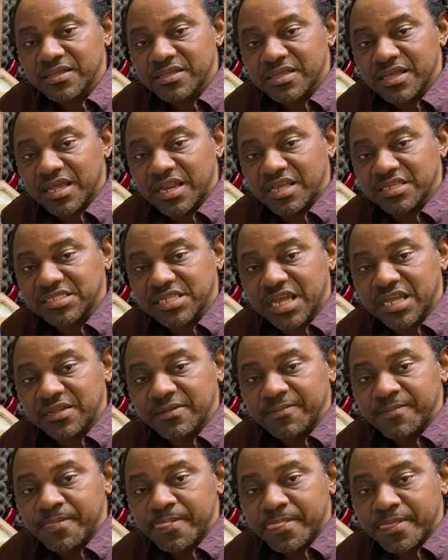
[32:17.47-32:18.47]
You understand?
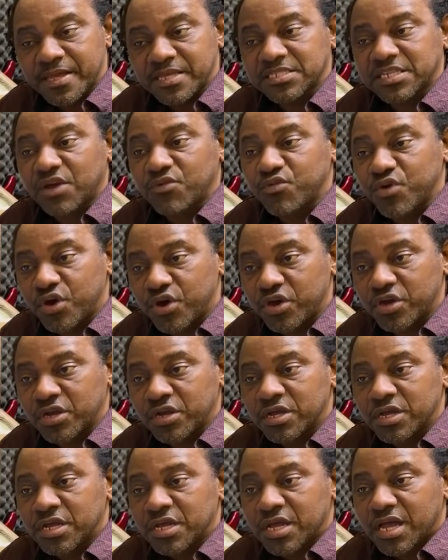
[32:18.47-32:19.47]
It's a
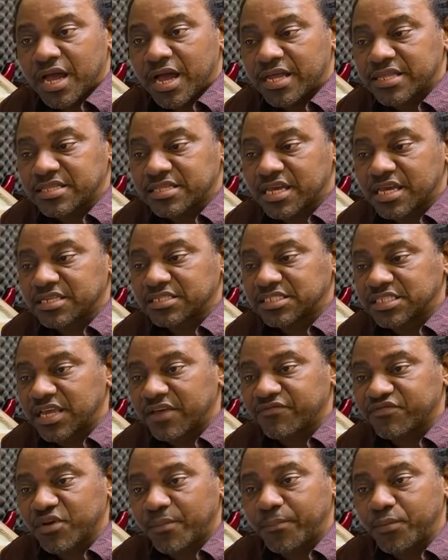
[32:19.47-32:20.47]
work and
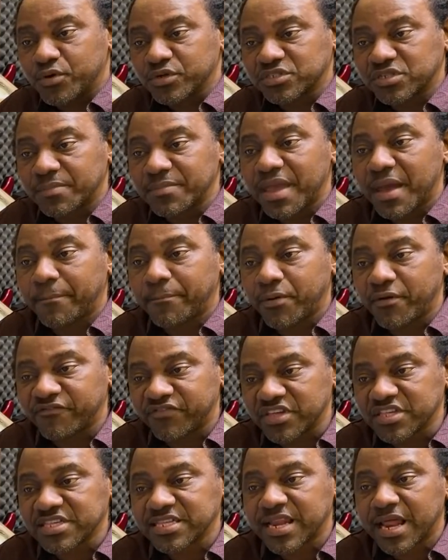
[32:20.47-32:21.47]
JCF supposed to be a
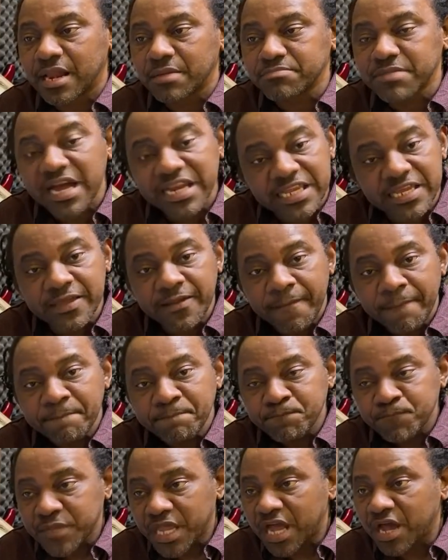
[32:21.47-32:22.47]
professional body
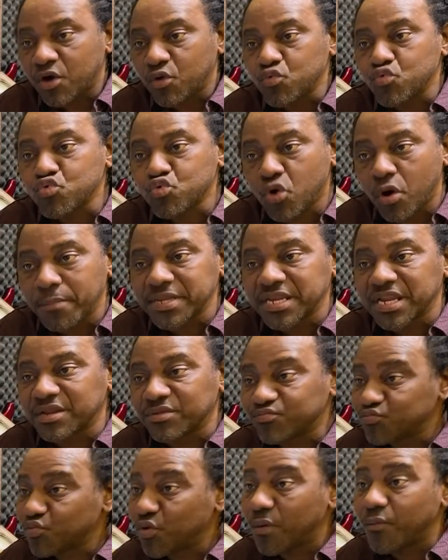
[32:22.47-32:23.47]
and who come in
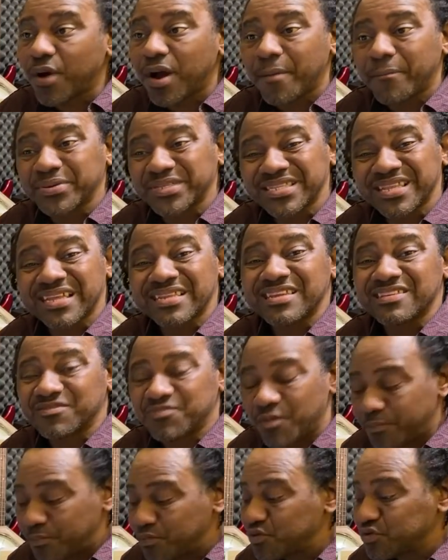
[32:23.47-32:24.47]
and want put in a
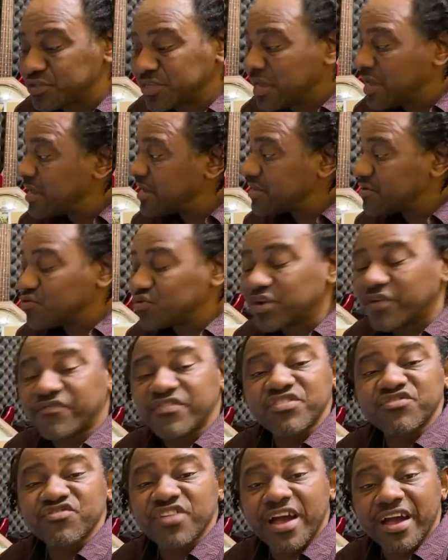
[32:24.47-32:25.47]
disrepute, you know,
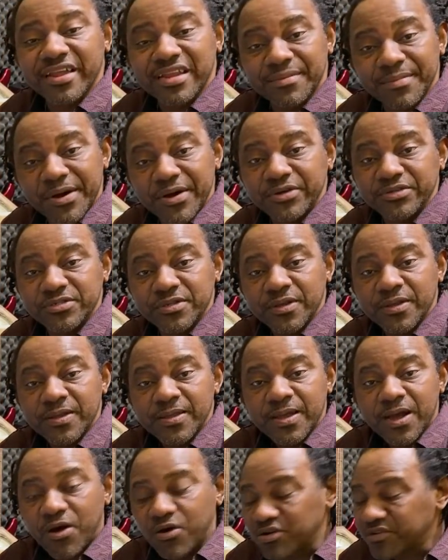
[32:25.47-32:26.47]
to draw them out.
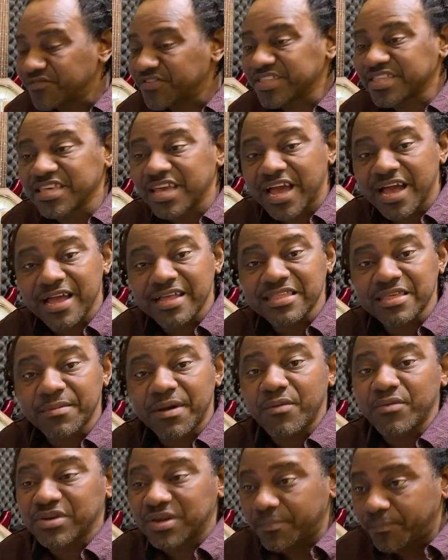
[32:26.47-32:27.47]
I want to charge them
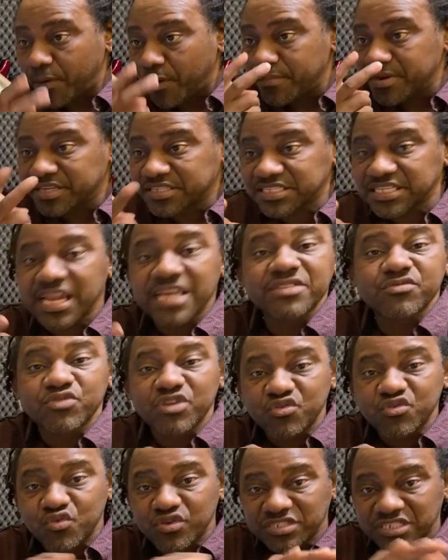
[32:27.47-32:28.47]
and when the public see that you
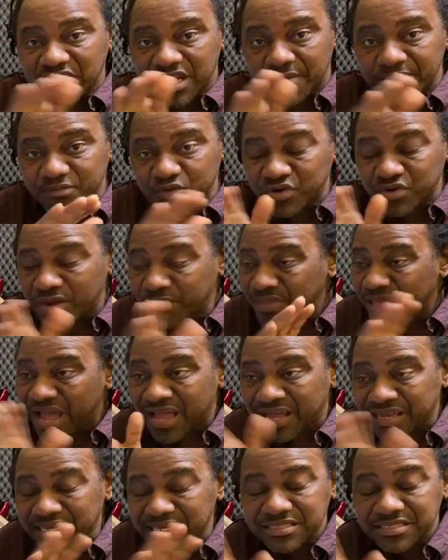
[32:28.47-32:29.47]
know so them you know
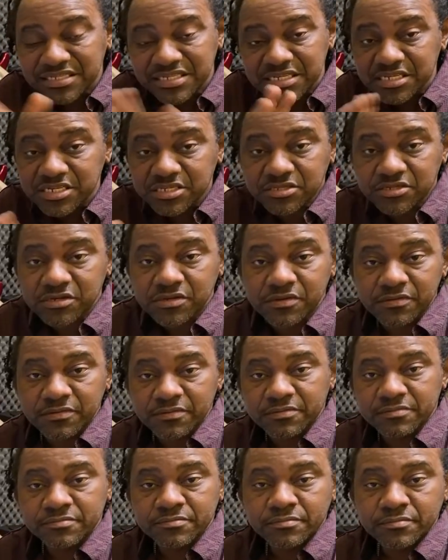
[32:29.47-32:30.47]
knock into it.
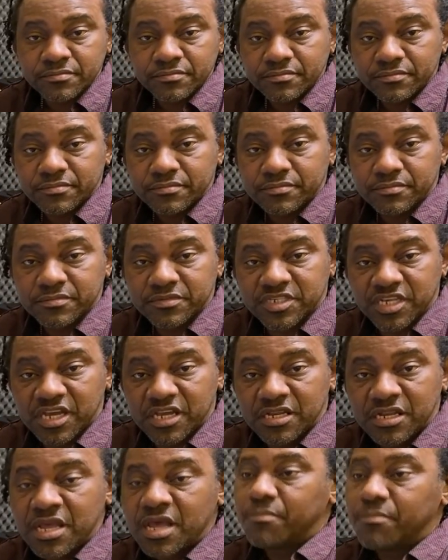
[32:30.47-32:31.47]

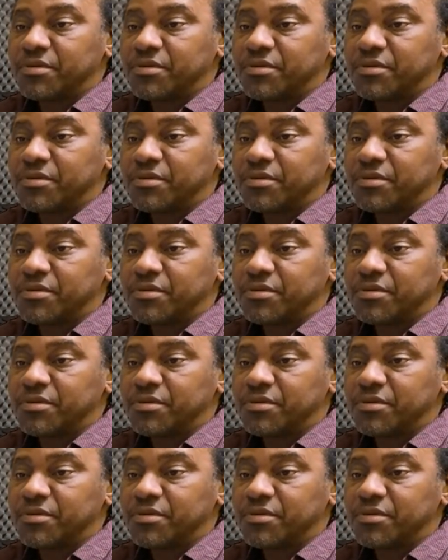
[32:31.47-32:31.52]
See?